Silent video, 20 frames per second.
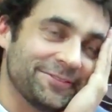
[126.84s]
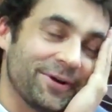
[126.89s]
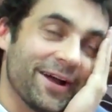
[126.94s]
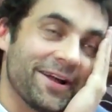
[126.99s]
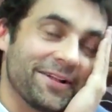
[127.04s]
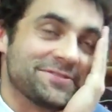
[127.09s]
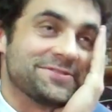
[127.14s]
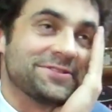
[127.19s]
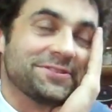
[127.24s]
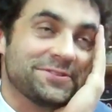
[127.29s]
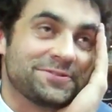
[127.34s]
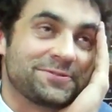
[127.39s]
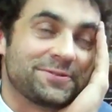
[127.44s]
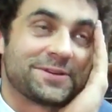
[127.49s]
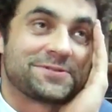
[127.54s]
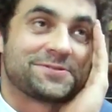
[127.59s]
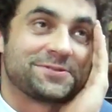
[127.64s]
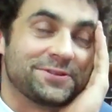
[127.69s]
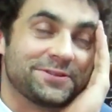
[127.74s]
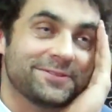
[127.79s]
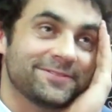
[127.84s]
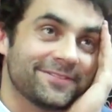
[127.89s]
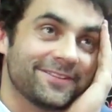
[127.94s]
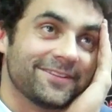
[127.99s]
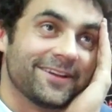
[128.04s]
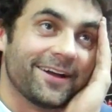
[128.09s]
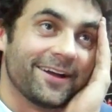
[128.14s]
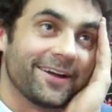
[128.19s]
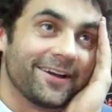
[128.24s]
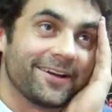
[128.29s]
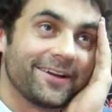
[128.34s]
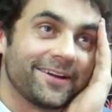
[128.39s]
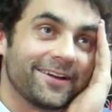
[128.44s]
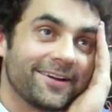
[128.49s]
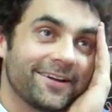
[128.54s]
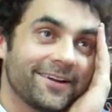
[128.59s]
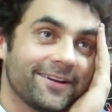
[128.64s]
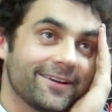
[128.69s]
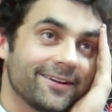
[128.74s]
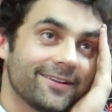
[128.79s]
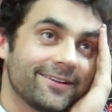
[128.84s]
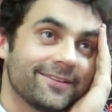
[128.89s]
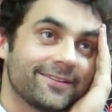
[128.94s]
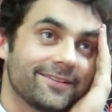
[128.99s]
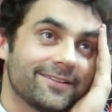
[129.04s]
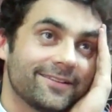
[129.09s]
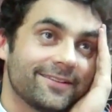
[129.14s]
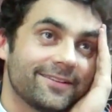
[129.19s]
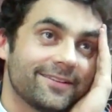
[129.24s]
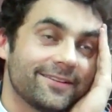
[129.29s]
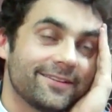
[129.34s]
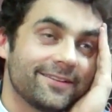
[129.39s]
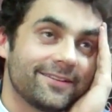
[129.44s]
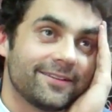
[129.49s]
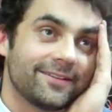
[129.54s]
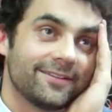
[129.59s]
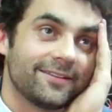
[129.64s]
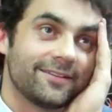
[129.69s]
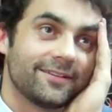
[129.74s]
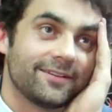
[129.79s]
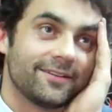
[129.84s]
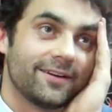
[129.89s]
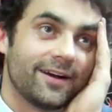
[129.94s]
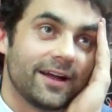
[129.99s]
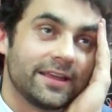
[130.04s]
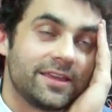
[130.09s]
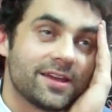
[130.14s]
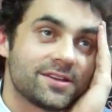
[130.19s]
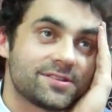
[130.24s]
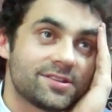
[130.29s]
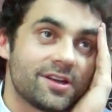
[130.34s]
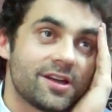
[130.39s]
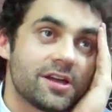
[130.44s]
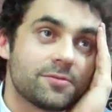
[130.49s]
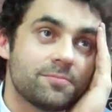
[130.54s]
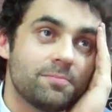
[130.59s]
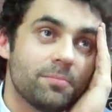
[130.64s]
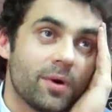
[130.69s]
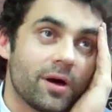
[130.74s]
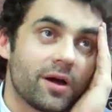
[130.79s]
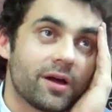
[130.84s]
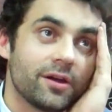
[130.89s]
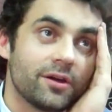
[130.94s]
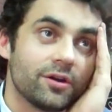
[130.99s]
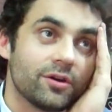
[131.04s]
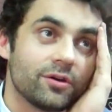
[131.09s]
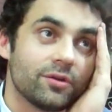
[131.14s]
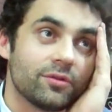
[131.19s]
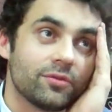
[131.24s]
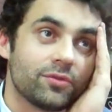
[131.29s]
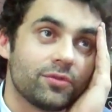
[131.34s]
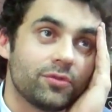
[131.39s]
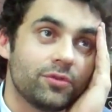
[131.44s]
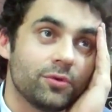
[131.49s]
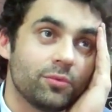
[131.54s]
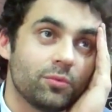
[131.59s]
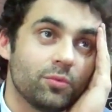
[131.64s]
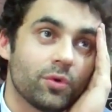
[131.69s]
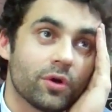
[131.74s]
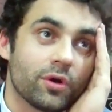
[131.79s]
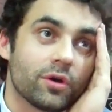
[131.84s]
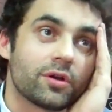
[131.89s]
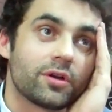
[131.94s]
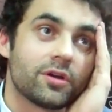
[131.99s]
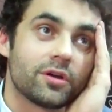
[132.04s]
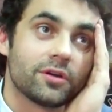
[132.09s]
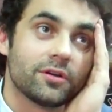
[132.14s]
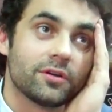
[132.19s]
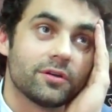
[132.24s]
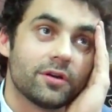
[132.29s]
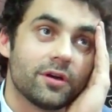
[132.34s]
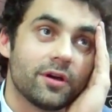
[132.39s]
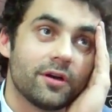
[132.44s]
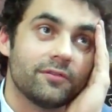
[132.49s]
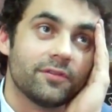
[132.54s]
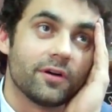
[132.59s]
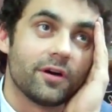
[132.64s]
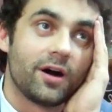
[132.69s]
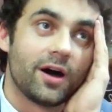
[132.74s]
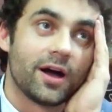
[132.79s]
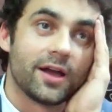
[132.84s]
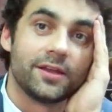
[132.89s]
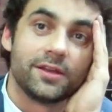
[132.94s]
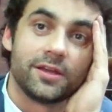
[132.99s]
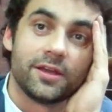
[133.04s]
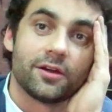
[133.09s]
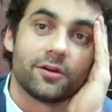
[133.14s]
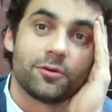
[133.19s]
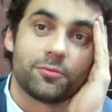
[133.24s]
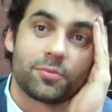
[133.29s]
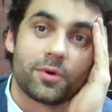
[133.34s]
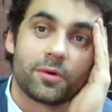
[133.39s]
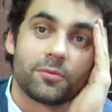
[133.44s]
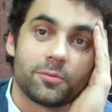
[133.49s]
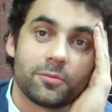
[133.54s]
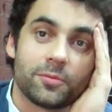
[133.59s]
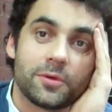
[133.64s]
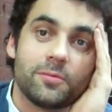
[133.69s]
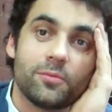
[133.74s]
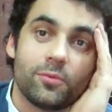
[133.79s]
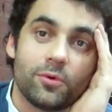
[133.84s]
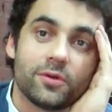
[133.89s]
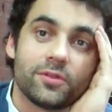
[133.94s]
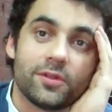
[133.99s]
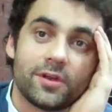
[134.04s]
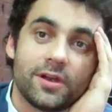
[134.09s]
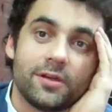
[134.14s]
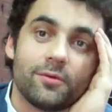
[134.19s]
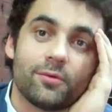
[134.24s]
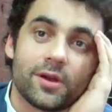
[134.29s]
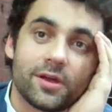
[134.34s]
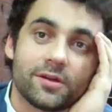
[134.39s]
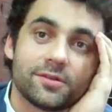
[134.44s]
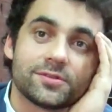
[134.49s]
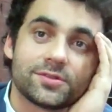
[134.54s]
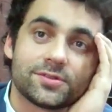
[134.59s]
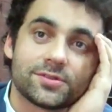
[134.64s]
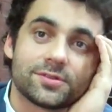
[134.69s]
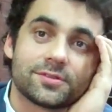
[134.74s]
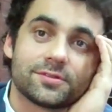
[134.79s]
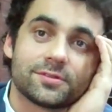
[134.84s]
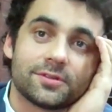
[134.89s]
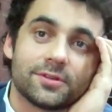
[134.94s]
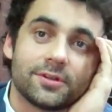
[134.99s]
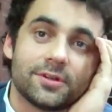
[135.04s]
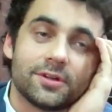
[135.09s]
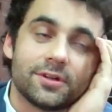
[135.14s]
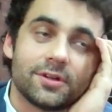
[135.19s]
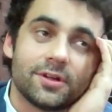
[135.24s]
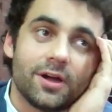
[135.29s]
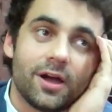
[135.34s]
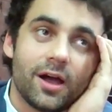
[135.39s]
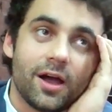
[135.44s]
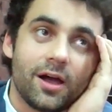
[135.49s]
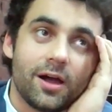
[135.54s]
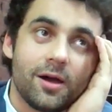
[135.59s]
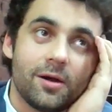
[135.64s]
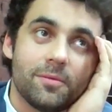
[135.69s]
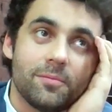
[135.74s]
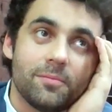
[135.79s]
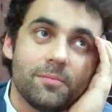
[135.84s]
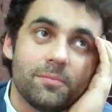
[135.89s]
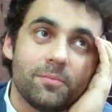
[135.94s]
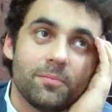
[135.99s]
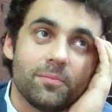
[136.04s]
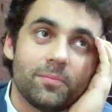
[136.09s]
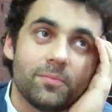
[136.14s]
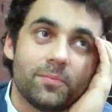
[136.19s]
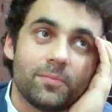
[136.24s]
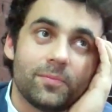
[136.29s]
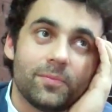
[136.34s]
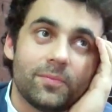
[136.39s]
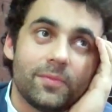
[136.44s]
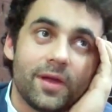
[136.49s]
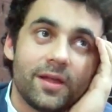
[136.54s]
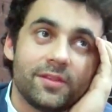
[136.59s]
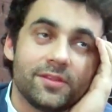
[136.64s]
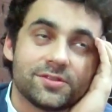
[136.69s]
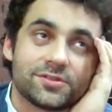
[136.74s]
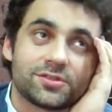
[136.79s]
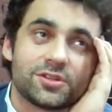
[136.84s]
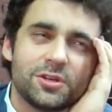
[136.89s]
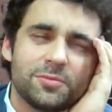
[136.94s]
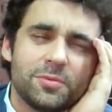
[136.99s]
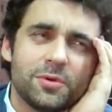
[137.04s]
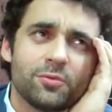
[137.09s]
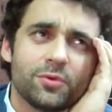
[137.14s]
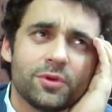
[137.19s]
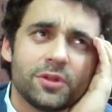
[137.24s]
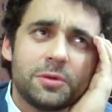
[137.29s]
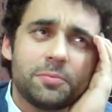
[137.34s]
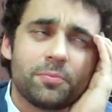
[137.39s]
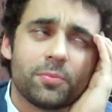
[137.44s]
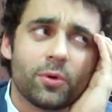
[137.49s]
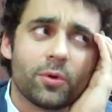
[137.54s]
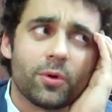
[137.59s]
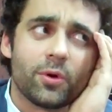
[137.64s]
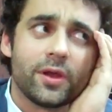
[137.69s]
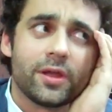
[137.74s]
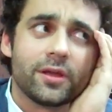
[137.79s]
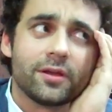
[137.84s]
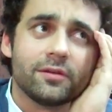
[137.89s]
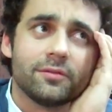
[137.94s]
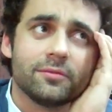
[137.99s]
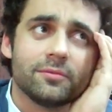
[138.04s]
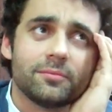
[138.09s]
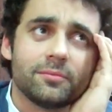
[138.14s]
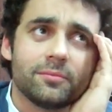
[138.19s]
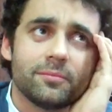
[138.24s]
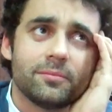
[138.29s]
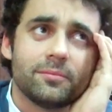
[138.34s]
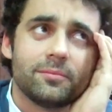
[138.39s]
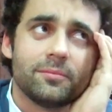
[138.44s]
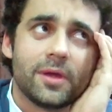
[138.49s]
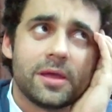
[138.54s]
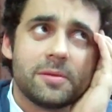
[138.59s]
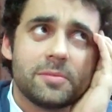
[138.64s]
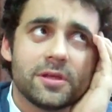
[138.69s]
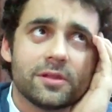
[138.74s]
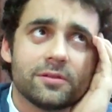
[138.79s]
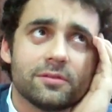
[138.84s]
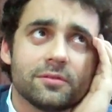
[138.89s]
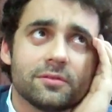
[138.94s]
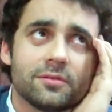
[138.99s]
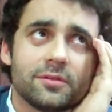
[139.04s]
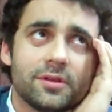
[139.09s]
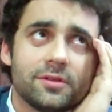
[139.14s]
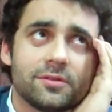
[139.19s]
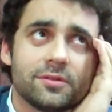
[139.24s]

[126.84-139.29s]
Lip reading: Oh, that's a good question. I guess I admire the work of IDEO probably more than anyone else. And it's going to be really boring, maybe in